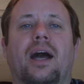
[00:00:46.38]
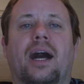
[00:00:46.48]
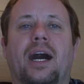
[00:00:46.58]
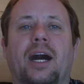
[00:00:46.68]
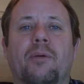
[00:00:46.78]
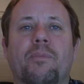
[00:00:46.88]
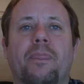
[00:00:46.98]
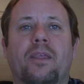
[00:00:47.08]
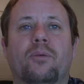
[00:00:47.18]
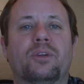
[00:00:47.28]
Um,
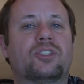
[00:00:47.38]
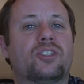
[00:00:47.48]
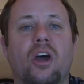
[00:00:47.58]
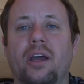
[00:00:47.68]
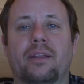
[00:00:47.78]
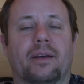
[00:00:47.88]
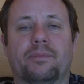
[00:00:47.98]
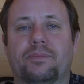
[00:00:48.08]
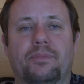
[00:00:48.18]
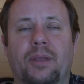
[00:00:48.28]
which is not
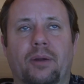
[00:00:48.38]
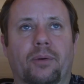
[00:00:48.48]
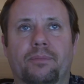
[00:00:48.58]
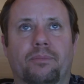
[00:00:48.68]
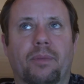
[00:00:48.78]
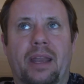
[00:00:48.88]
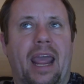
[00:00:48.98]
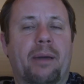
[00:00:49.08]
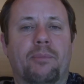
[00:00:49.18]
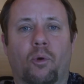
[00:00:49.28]
a you know an
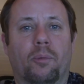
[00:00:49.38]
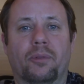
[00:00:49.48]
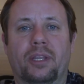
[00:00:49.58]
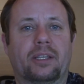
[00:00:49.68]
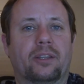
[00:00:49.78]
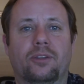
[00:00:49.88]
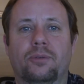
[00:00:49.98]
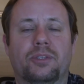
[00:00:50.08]
abnormal thing to do.